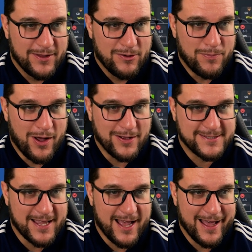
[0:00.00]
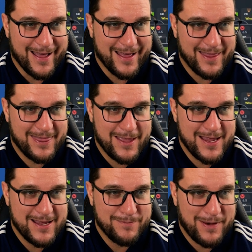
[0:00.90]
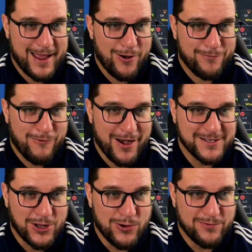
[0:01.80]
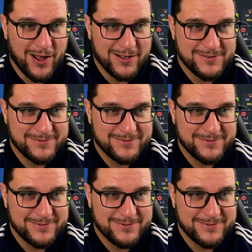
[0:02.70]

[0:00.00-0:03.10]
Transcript: But the playoff run is over.